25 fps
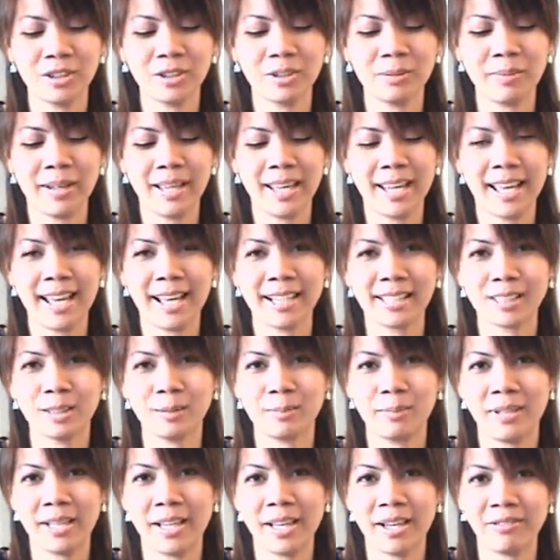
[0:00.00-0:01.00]
showed my
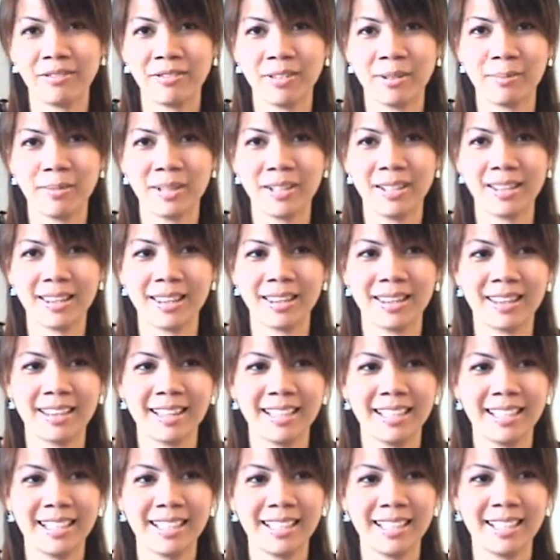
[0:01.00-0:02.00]
ex BF about
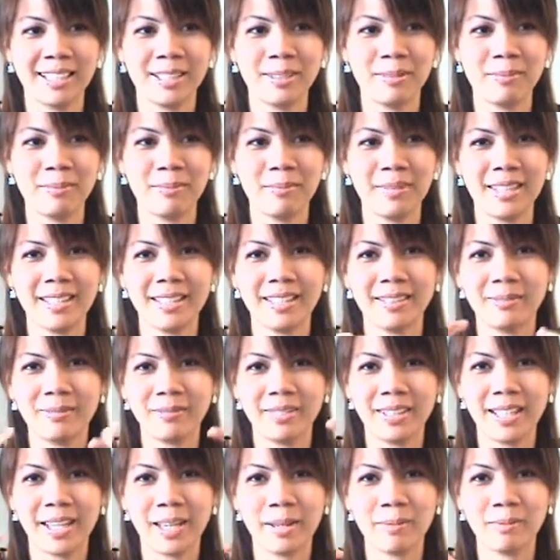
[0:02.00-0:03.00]

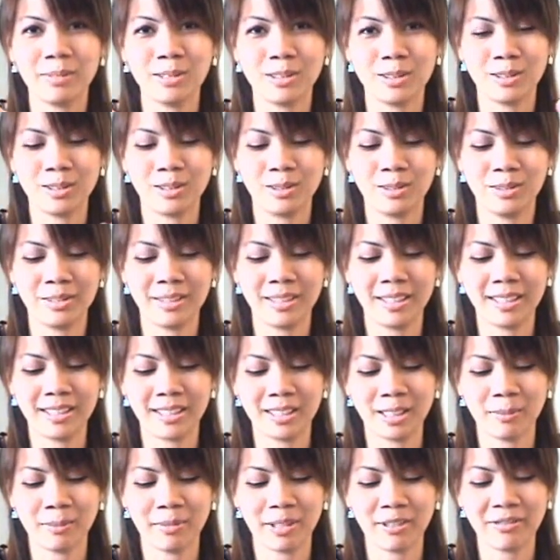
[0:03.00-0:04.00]
me being able to do
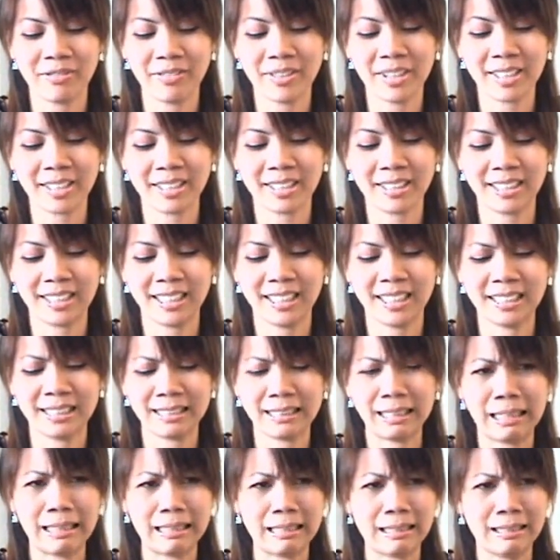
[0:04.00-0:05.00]
this on my fingers
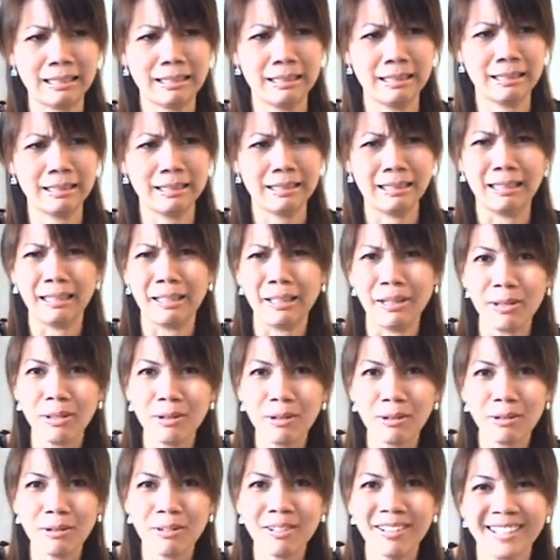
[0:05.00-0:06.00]
and he's like,
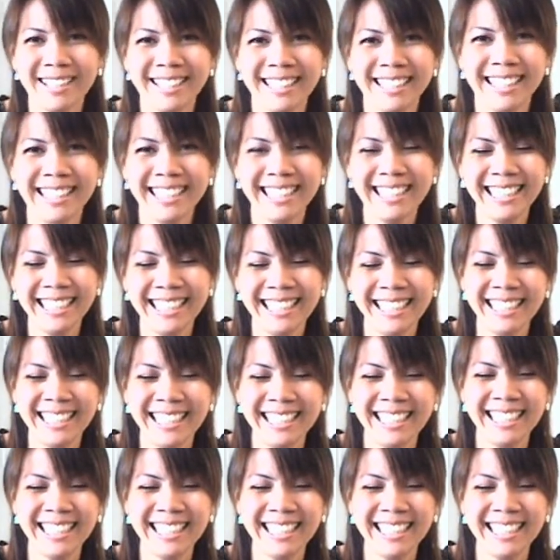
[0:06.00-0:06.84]
ew.